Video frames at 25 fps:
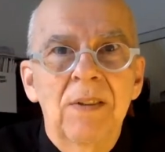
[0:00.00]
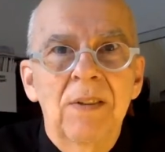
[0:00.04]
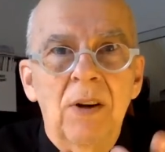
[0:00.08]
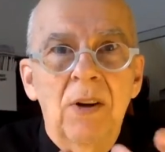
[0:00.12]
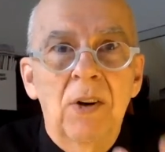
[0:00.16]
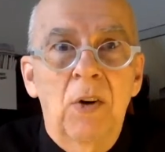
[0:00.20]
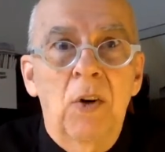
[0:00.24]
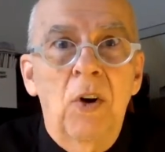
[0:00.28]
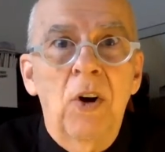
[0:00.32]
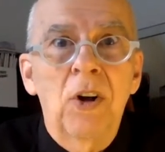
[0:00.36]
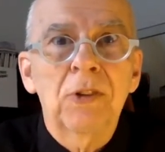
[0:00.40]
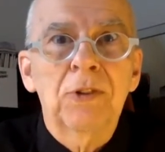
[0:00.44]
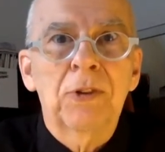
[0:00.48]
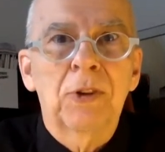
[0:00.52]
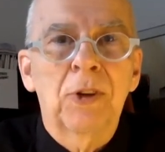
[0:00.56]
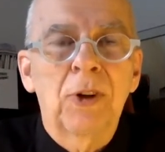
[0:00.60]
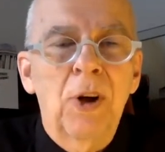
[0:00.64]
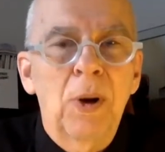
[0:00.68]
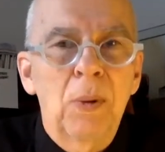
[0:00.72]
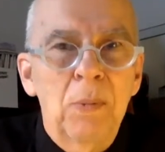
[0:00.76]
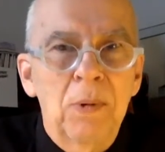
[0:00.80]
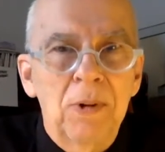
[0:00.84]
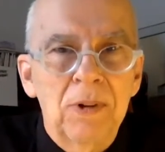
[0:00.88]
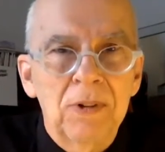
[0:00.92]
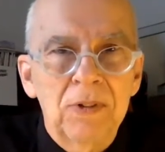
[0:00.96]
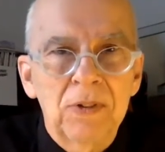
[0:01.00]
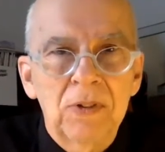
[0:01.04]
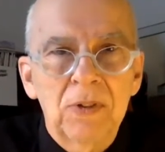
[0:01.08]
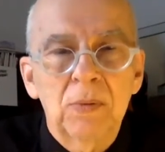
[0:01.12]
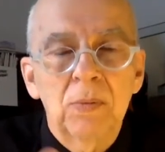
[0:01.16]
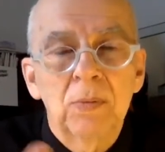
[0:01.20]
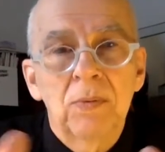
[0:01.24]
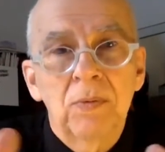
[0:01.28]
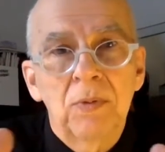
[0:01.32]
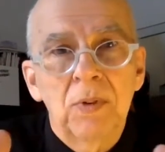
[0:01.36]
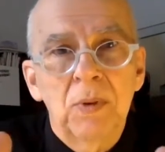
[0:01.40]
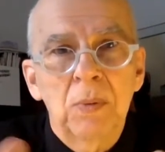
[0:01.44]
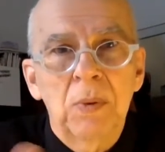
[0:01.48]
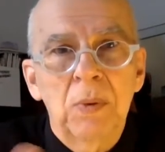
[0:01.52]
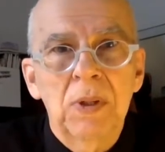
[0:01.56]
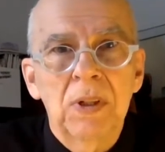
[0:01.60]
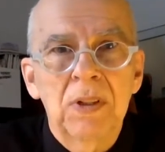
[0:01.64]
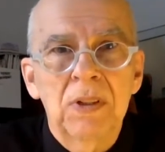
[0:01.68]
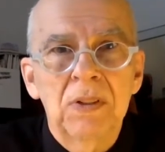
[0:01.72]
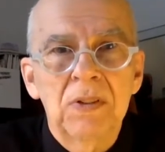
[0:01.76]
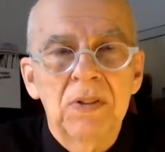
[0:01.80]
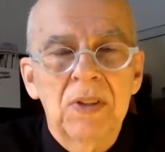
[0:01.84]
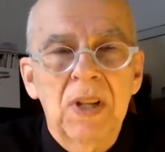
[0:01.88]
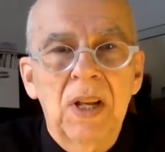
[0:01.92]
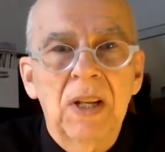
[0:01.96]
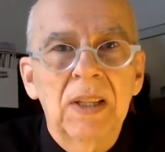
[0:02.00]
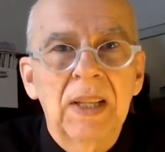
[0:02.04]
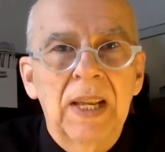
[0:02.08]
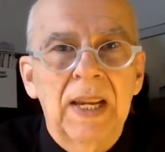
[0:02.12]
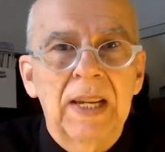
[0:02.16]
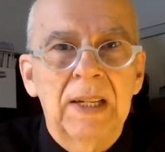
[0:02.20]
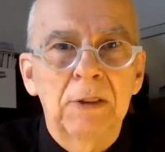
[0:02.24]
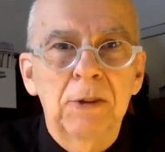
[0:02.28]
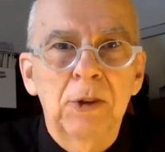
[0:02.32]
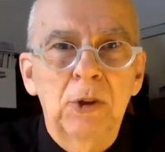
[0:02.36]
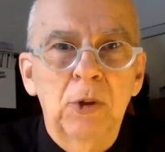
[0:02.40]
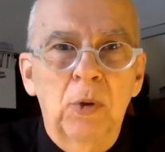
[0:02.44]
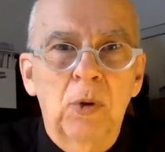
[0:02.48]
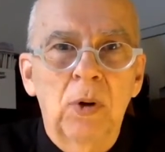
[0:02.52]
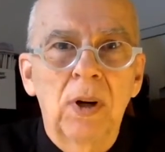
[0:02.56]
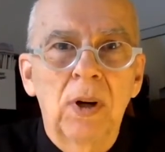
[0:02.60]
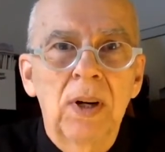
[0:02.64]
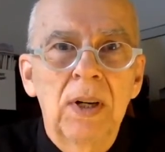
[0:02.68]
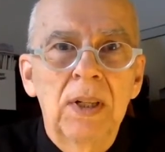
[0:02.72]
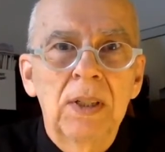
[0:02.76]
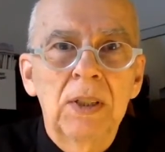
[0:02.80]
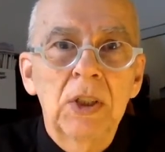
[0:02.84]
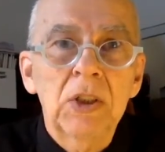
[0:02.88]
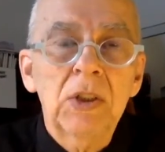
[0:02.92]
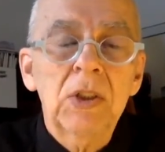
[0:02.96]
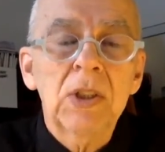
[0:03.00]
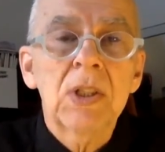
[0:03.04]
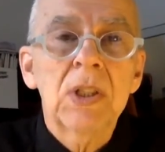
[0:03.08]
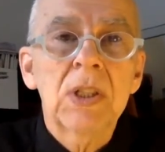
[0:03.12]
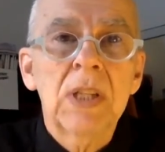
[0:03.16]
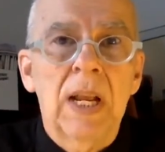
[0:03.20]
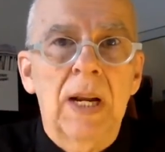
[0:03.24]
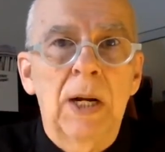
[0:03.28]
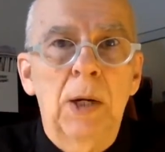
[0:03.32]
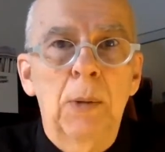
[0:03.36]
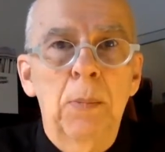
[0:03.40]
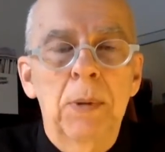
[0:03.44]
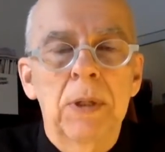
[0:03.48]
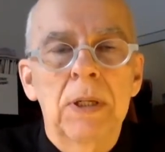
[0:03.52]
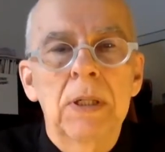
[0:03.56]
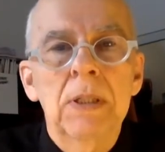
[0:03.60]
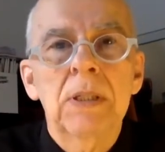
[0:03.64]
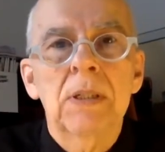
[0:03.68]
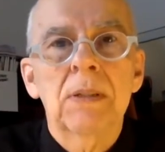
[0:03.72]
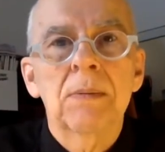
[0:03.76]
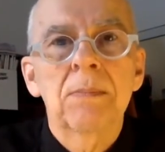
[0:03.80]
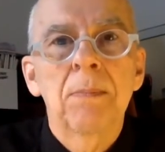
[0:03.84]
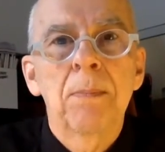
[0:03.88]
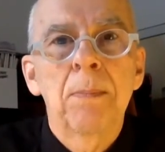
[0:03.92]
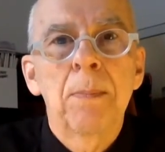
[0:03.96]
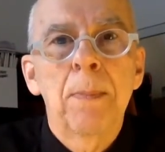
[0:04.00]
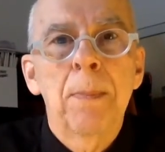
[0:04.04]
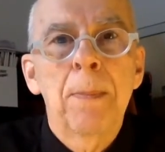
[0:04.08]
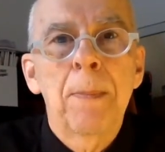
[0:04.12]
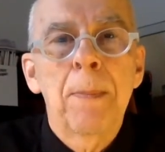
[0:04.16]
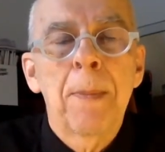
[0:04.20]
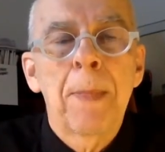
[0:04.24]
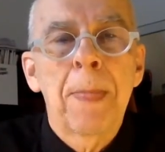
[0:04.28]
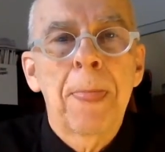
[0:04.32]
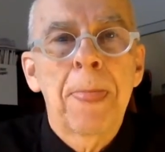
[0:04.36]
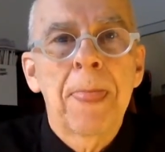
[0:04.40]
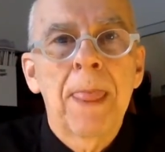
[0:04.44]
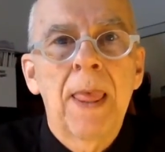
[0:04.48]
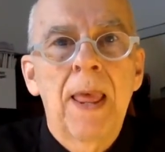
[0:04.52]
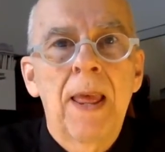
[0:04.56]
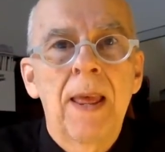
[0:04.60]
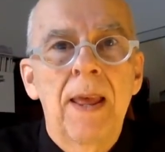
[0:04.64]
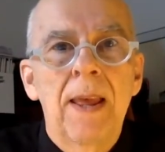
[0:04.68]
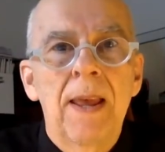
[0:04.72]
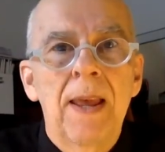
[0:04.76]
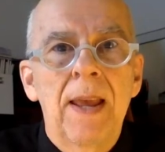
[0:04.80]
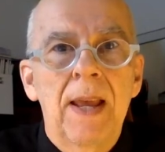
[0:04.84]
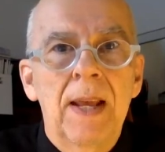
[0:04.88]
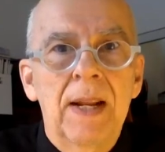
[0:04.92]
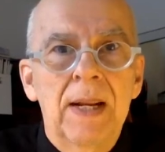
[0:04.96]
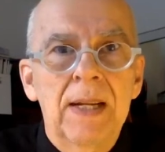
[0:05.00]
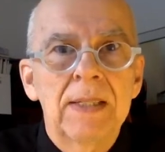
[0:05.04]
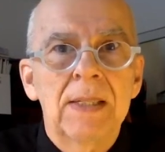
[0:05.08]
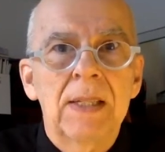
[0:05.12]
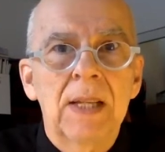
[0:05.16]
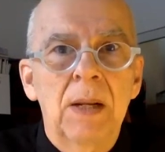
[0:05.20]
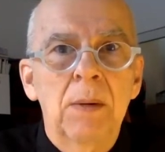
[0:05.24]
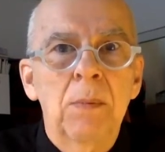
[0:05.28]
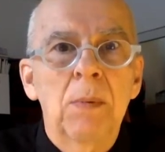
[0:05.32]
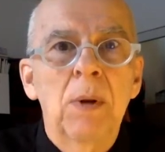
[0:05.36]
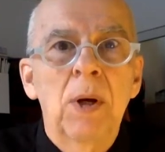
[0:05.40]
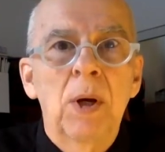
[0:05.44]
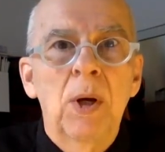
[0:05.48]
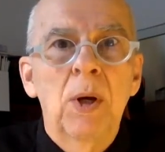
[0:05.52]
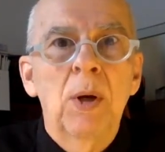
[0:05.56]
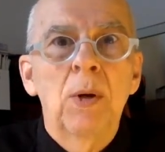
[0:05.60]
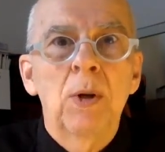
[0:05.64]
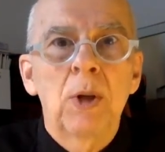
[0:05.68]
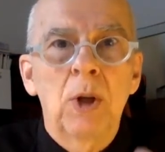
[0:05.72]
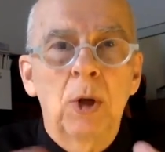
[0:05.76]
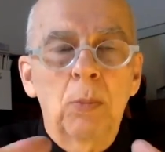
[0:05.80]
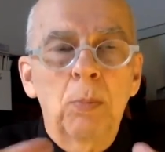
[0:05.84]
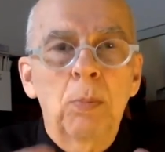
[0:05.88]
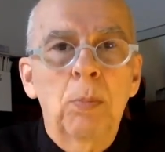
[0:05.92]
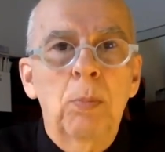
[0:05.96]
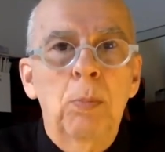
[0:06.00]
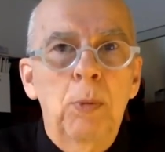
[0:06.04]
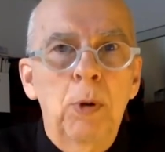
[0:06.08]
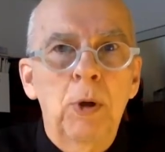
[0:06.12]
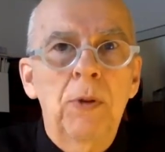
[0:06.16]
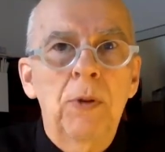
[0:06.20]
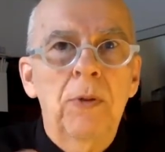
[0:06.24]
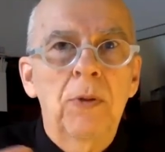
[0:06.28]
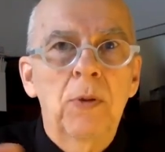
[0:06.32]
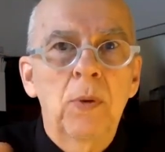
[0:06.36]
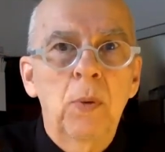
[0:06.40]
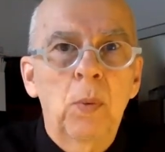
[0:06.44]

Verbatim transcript: an altar almost, if you want to use that language, or just a centerpiece. And I said, you know, put the